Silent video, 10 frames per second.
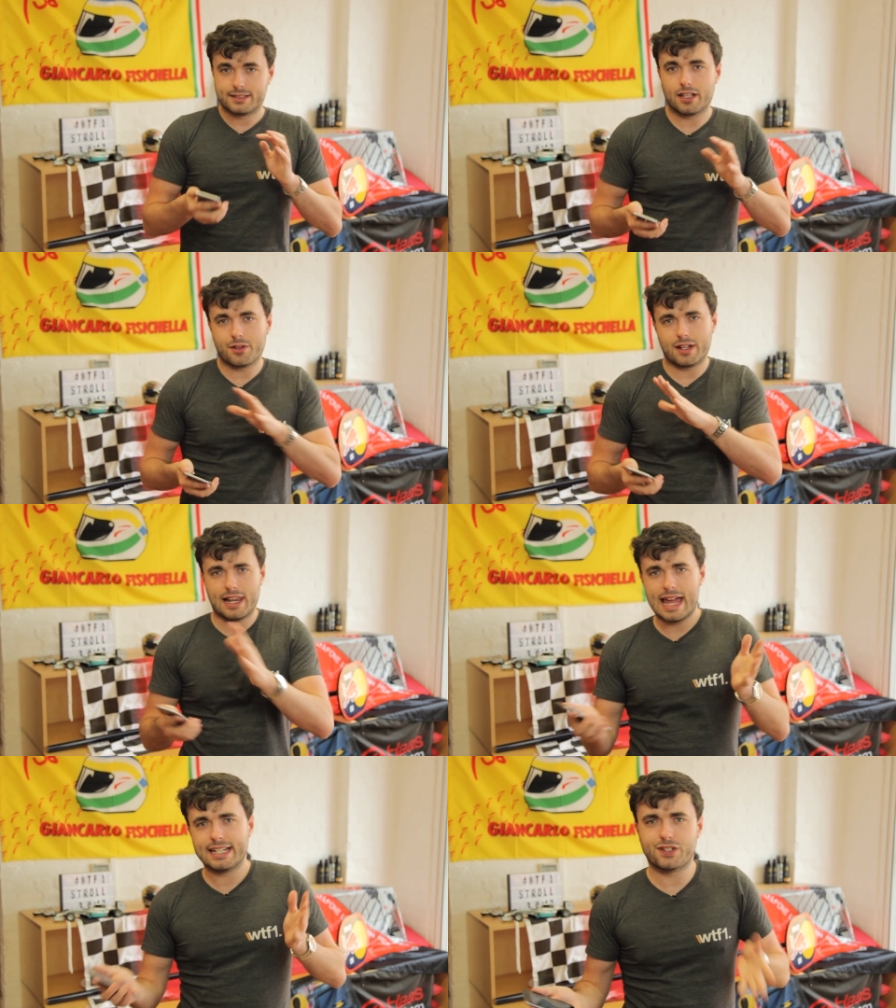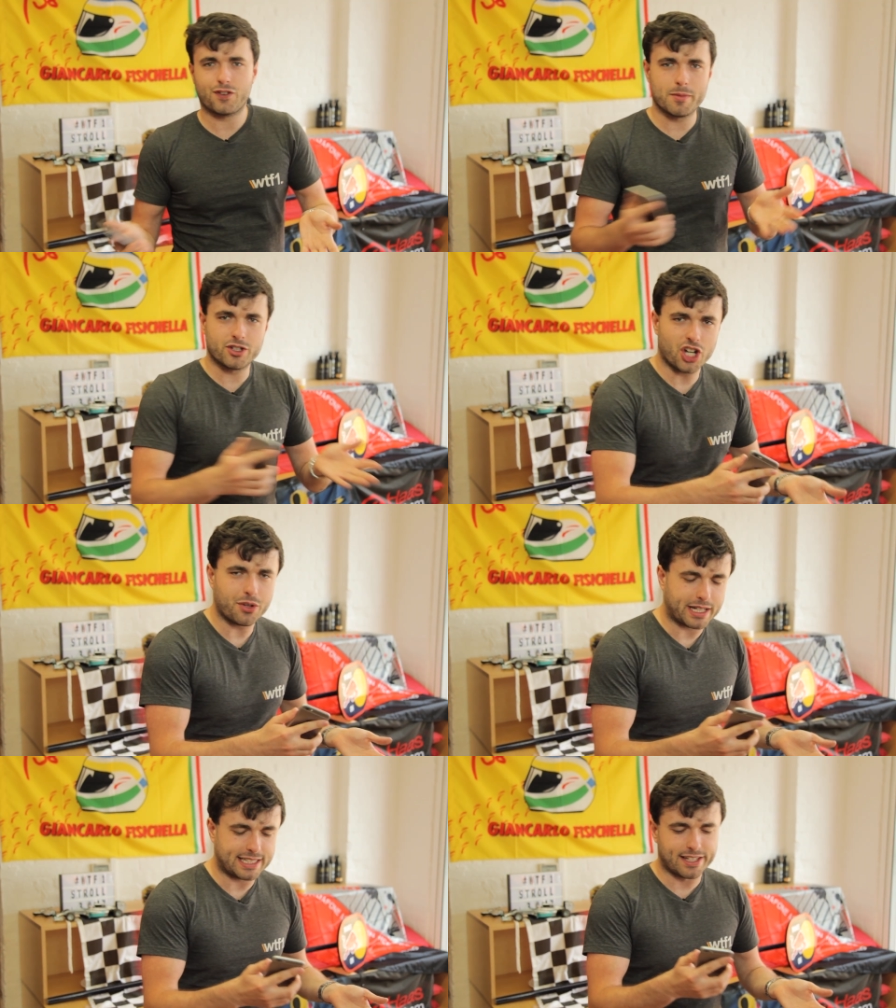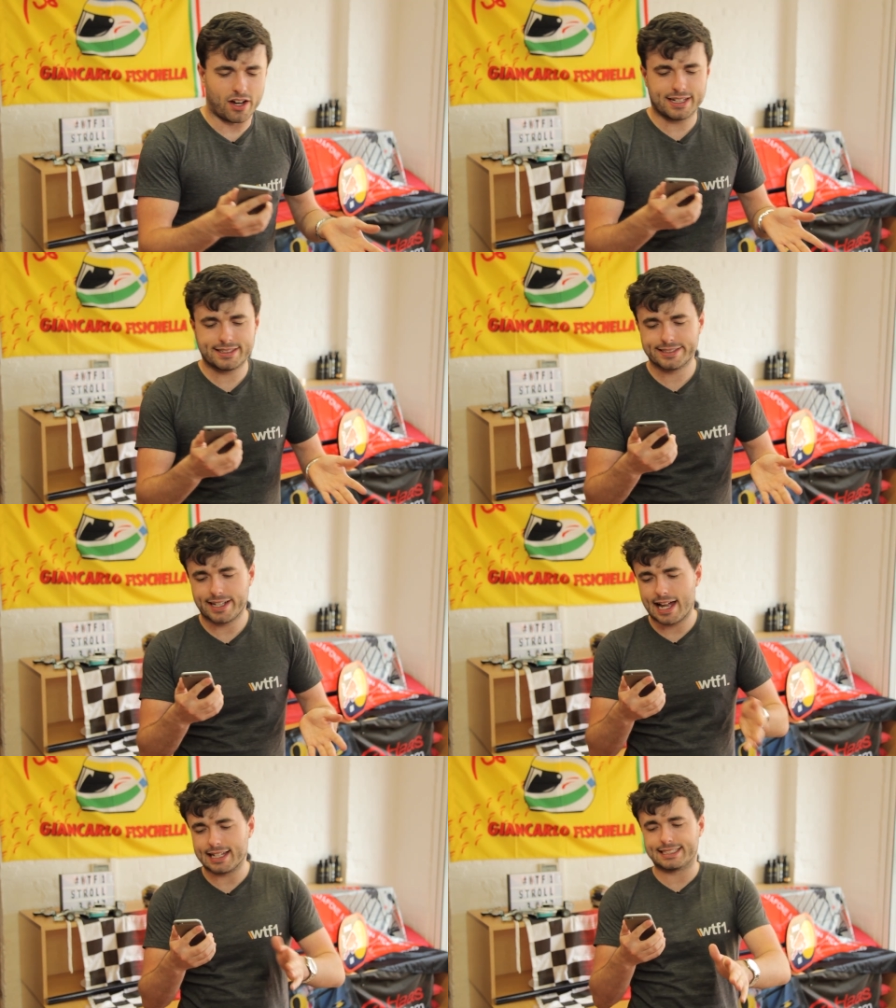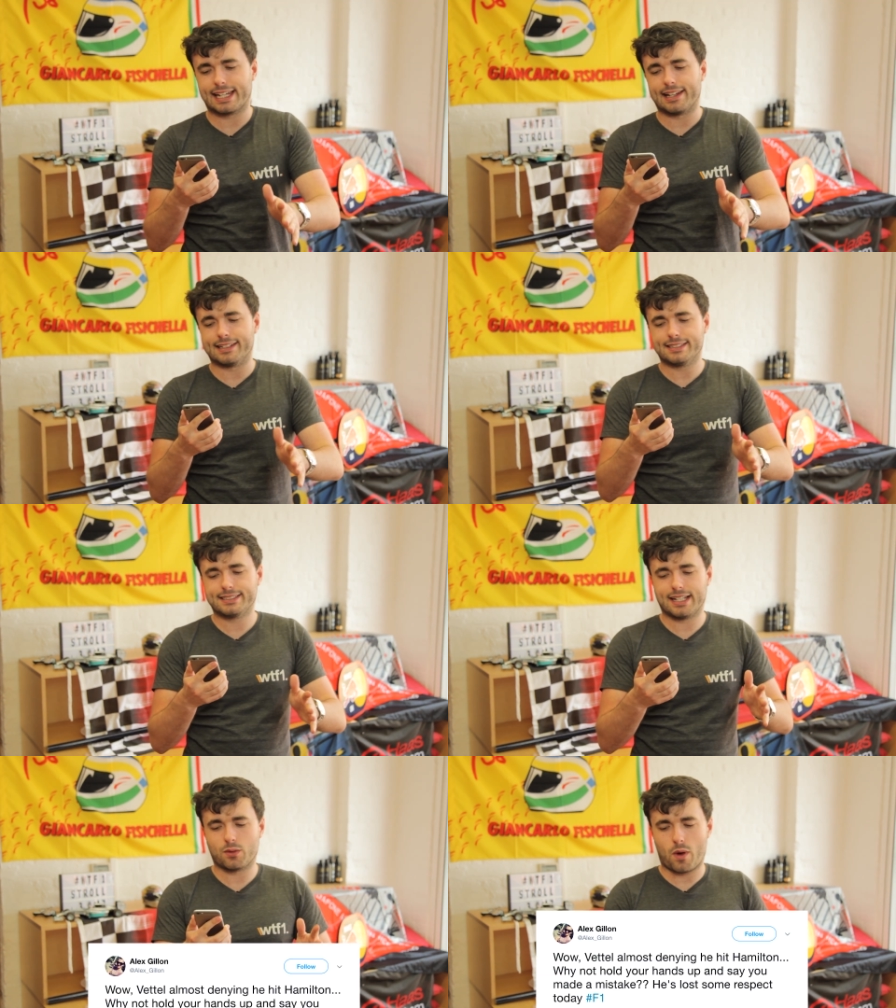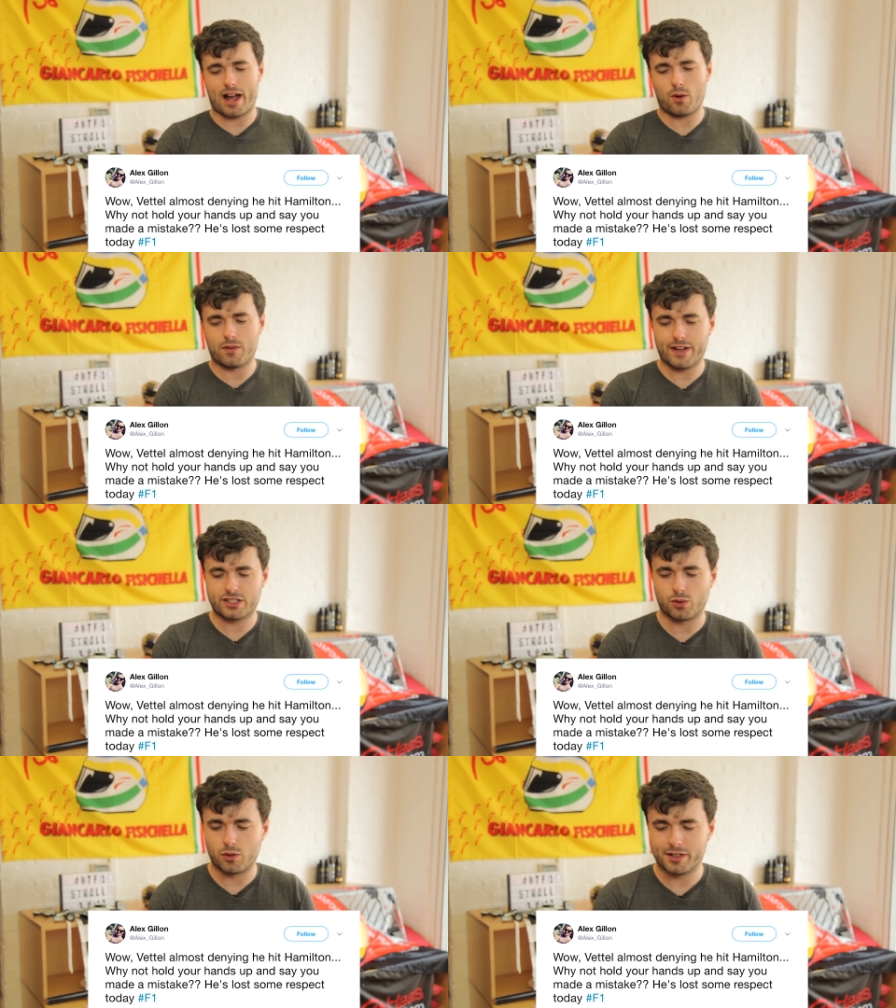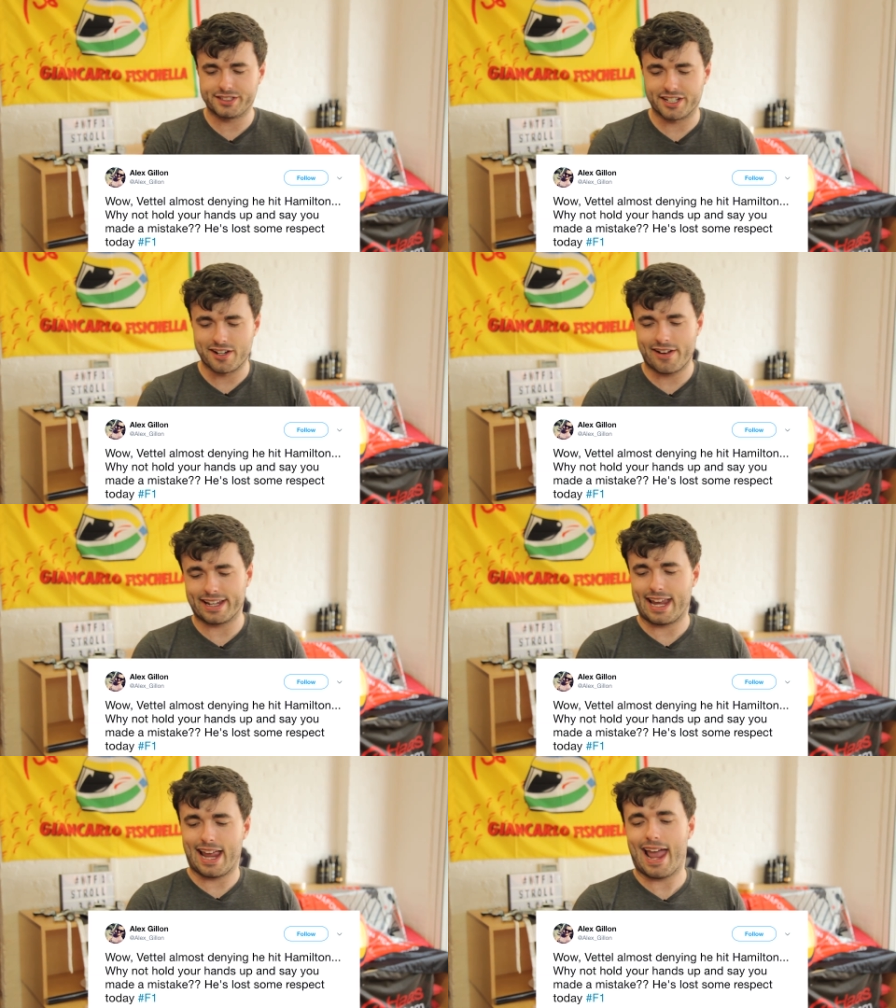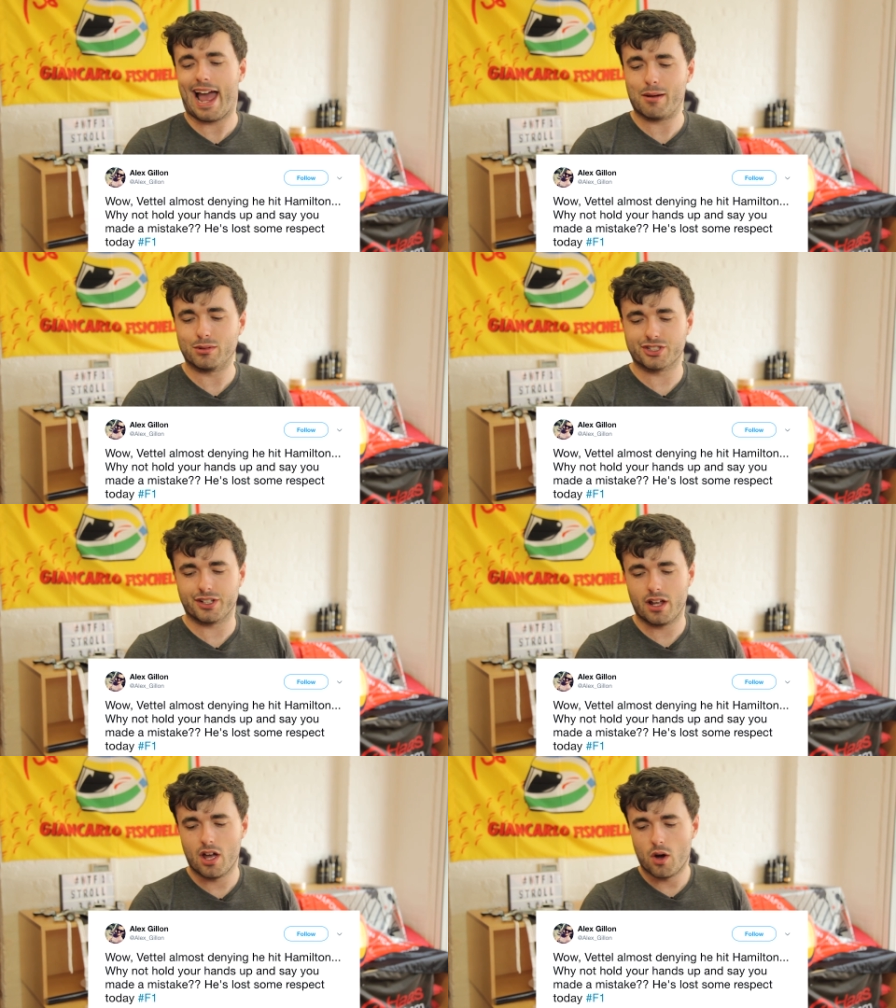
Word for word: So, less from the jokey side, Alex Gillen said, wow, Vettel almost denying he hit Hamilton.